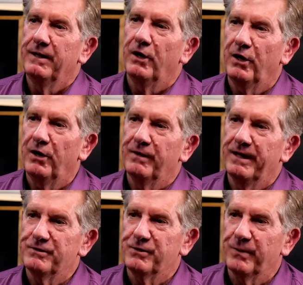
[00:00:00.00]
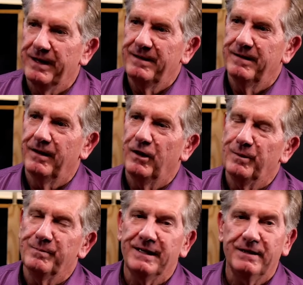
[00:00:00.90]
That's great.
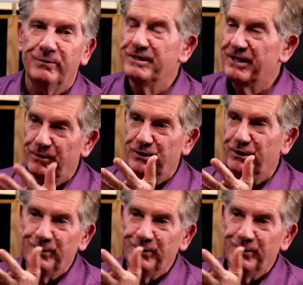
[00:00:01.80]
They can reach out to you.